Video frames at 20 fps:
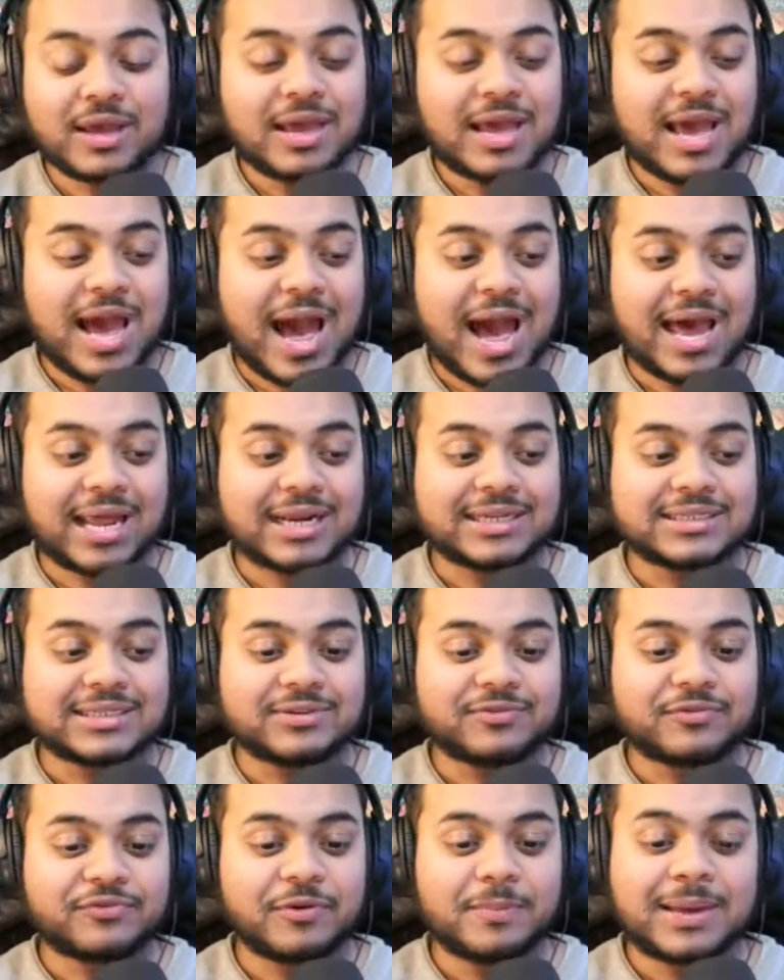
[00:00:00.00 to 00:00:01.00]
and
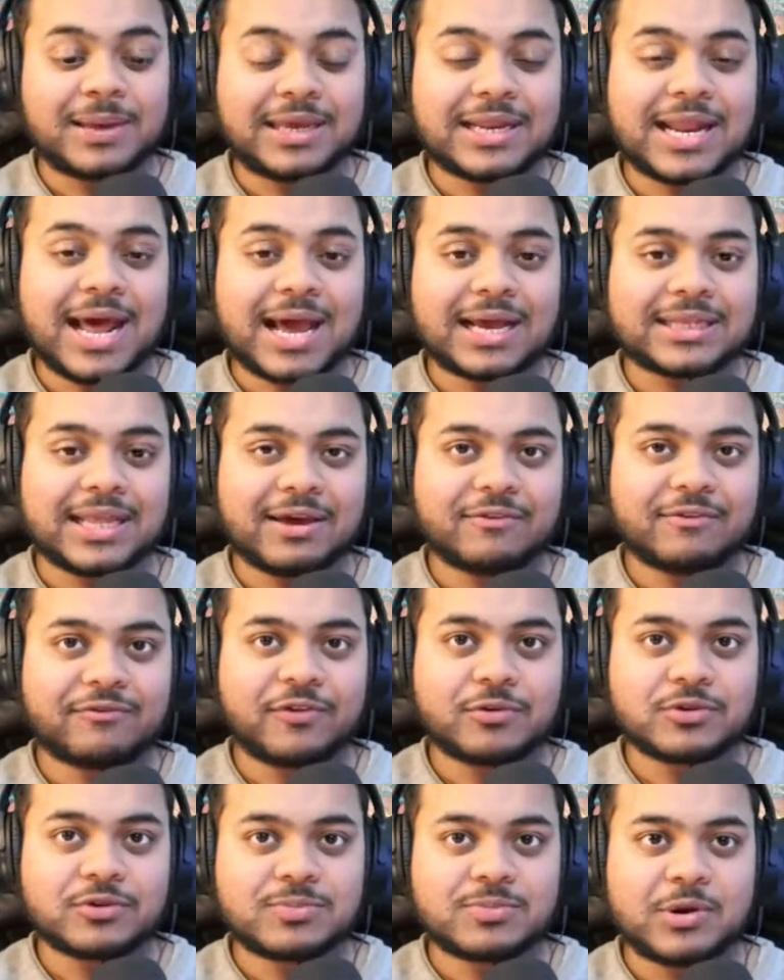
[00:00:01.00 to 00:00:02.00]
for me that
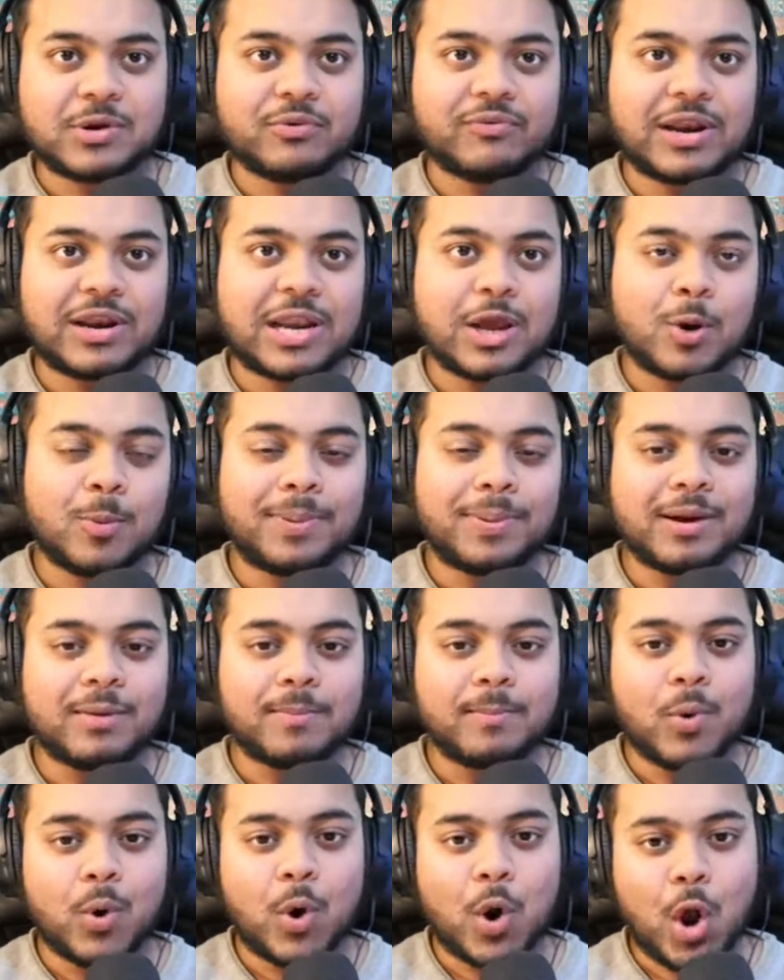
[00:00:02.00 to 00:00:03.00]
fills me with a little bit
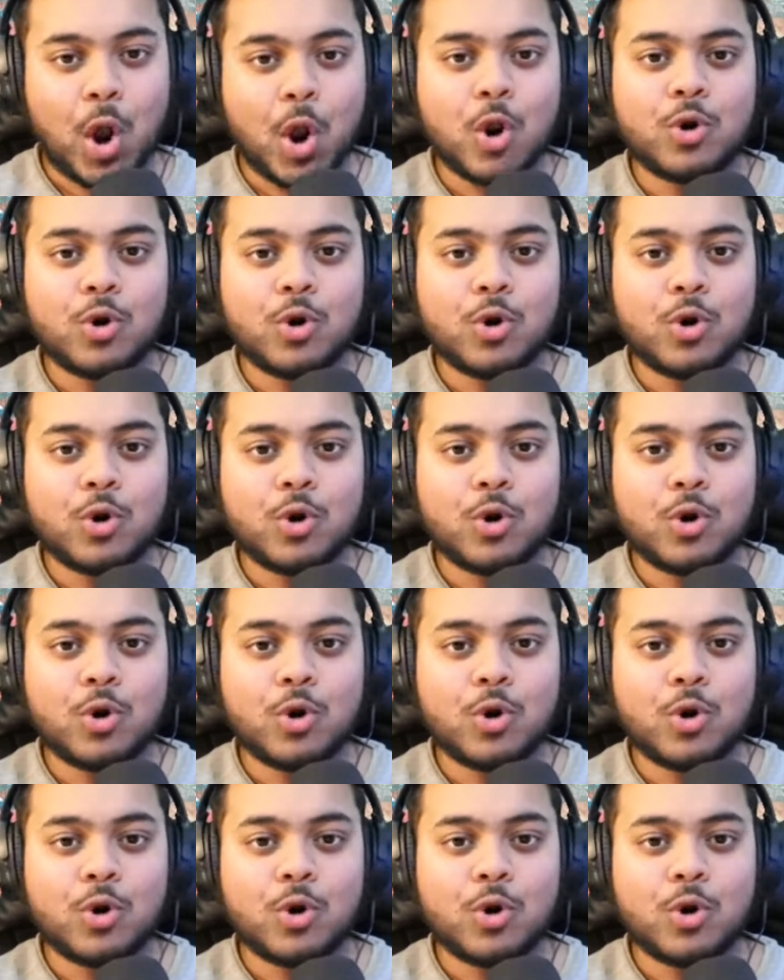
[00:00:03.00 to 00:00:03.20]
more hope,